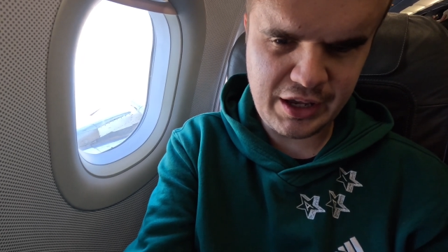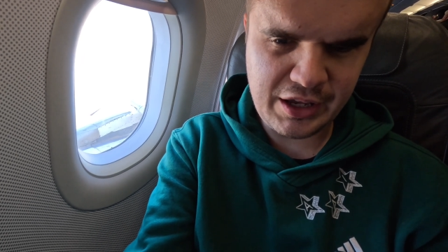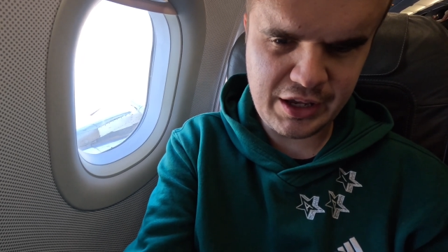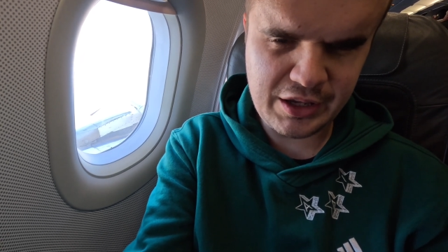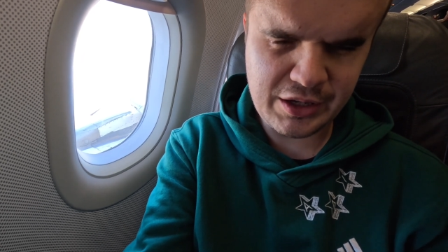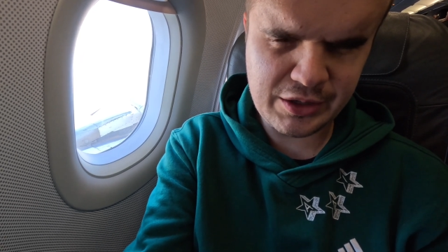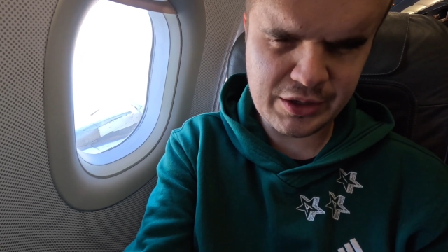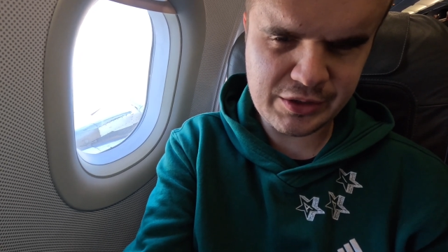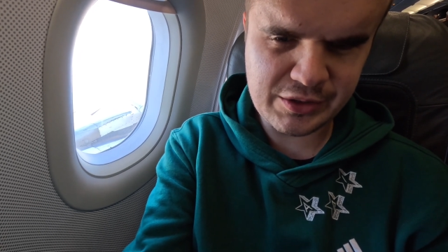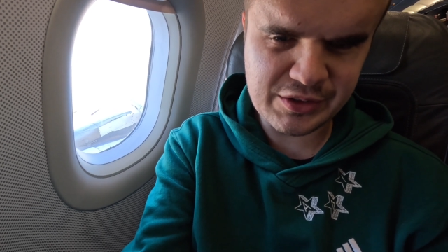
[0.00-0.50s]

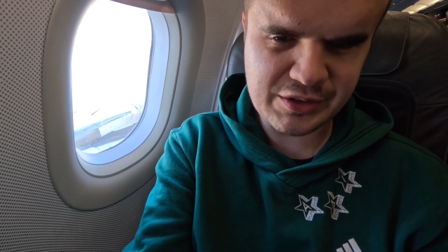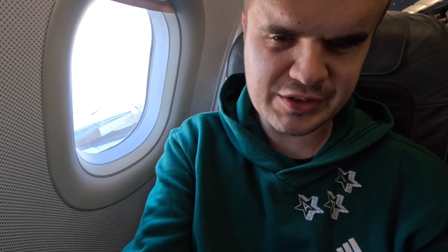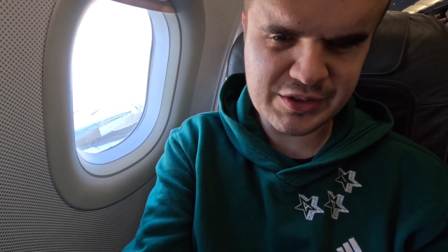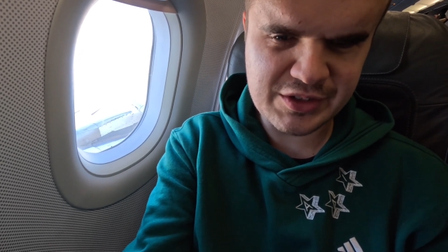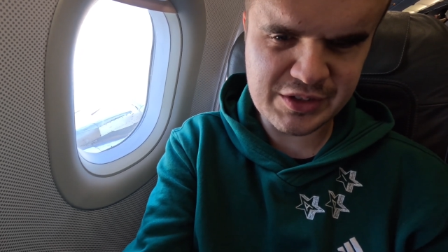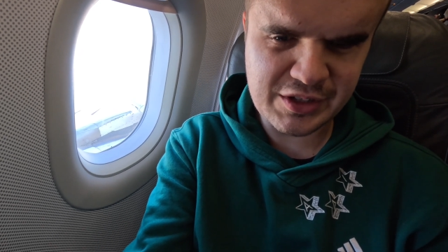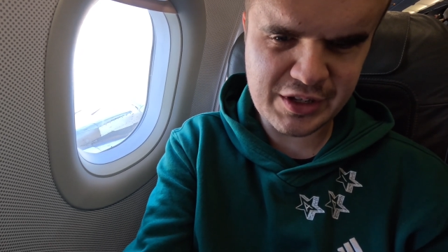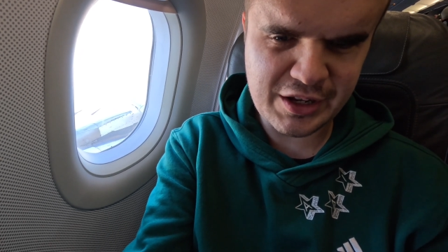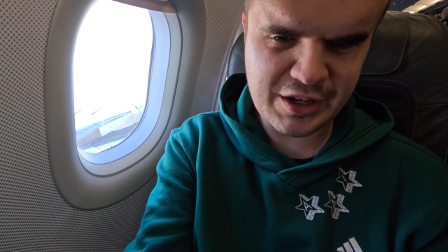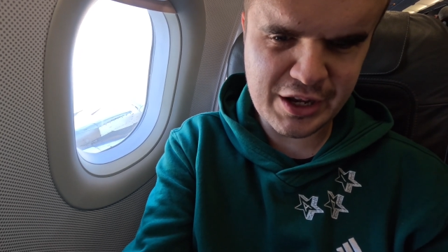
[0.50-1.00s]

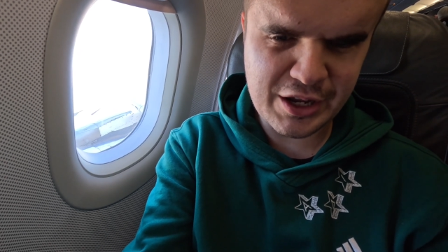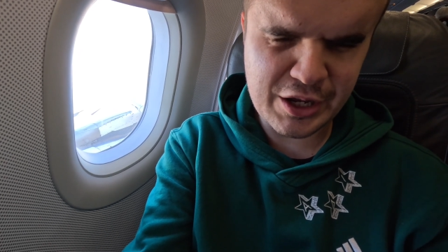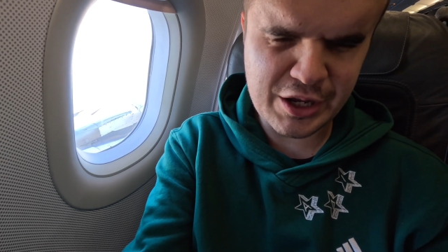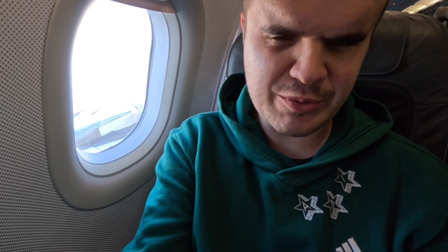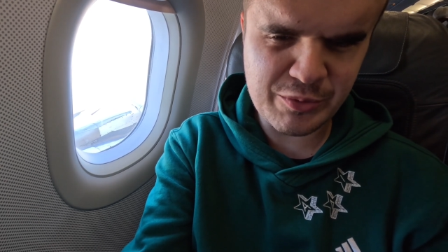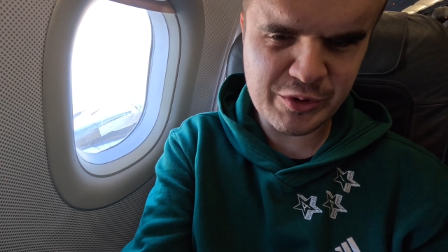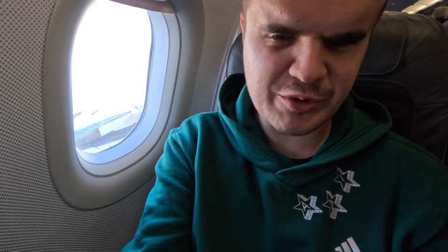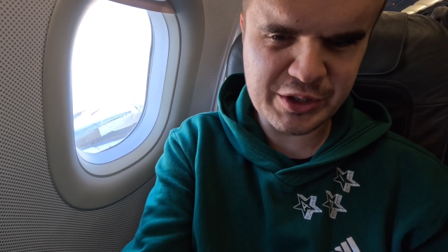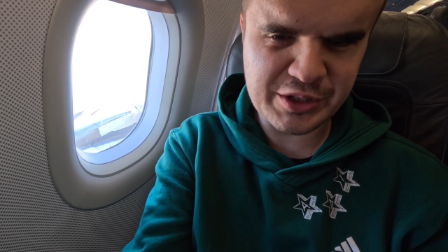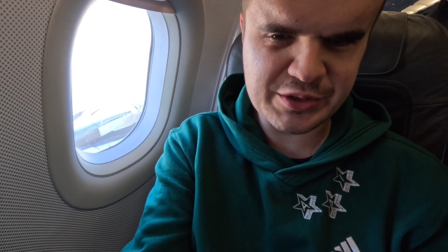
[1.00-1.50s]
and
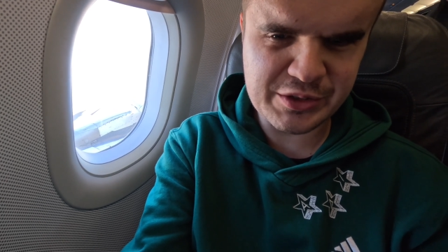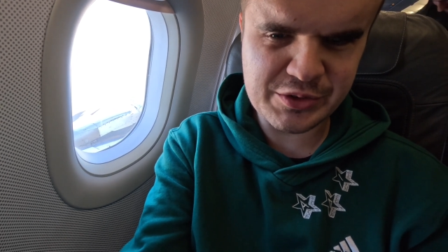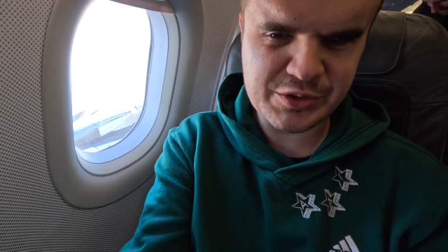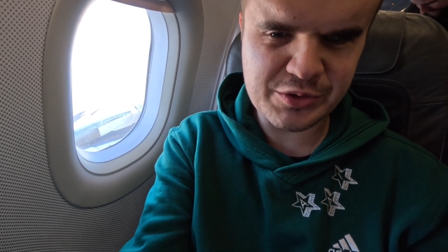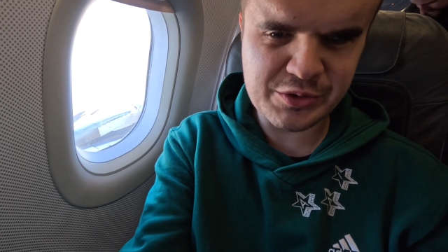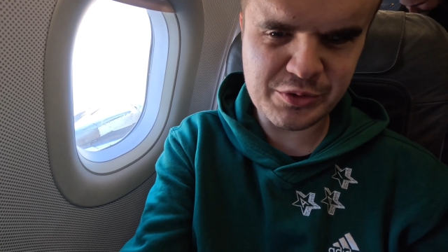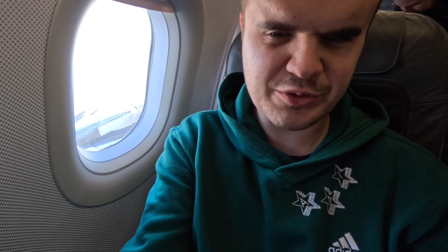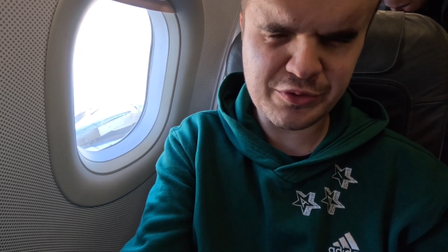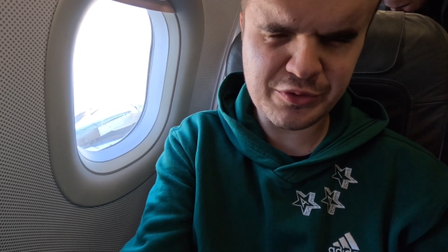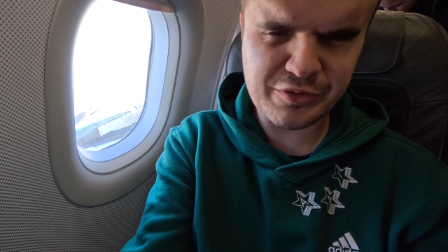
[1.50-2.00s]
I'm ready
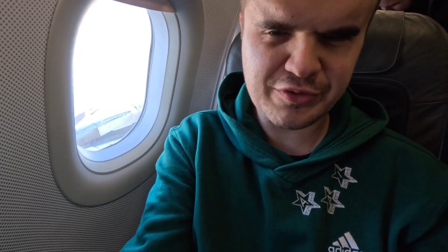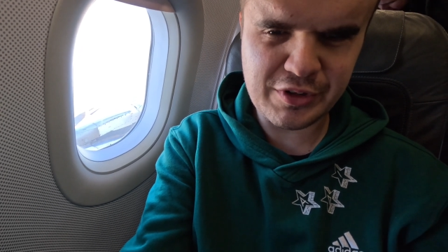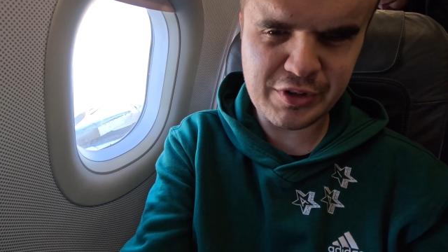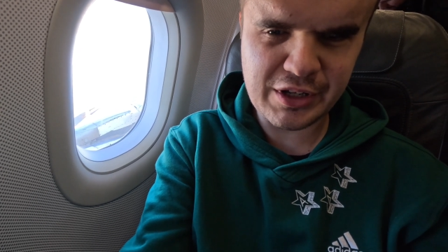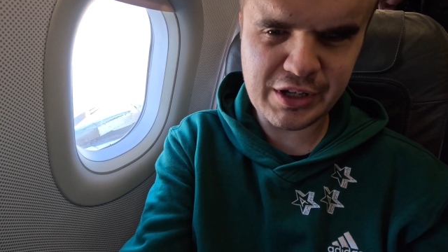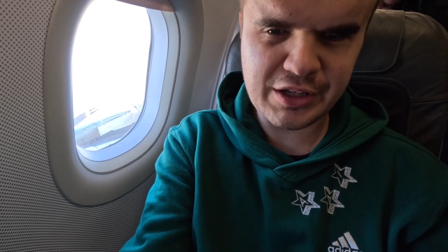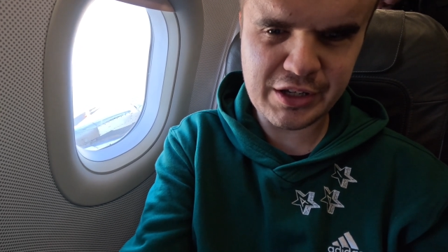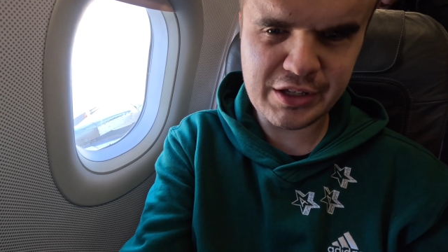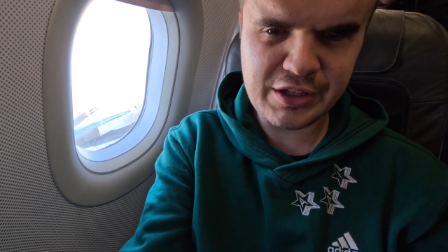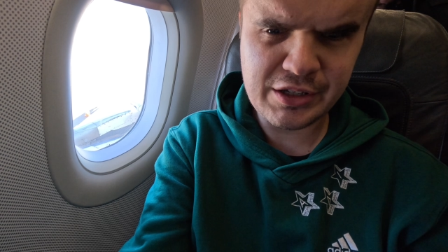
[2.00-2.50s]
to
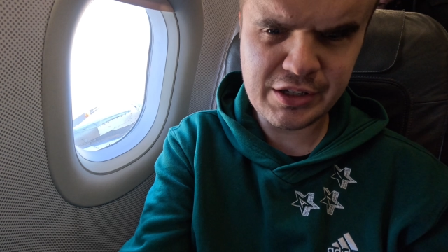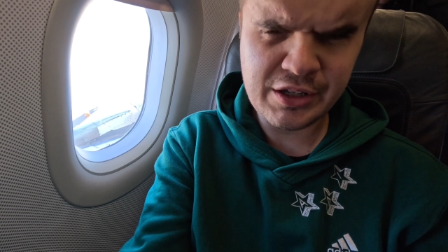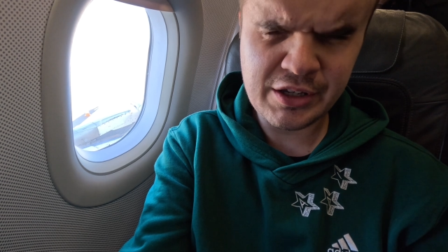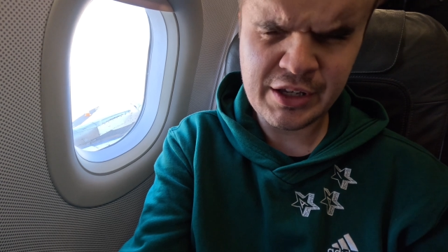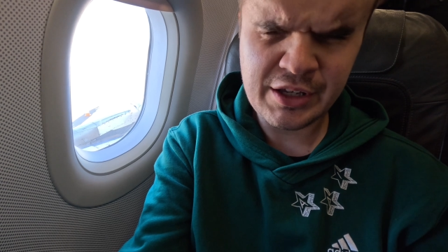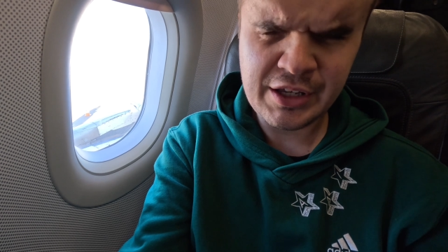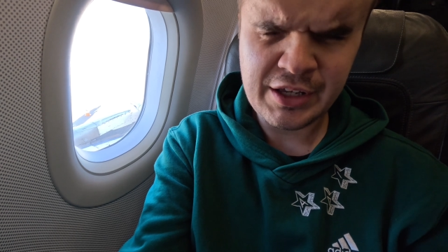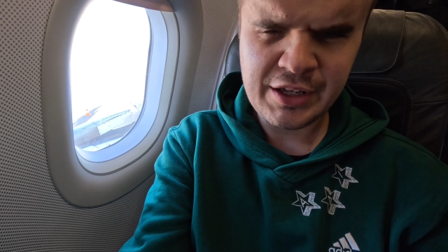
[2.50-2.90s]
fly.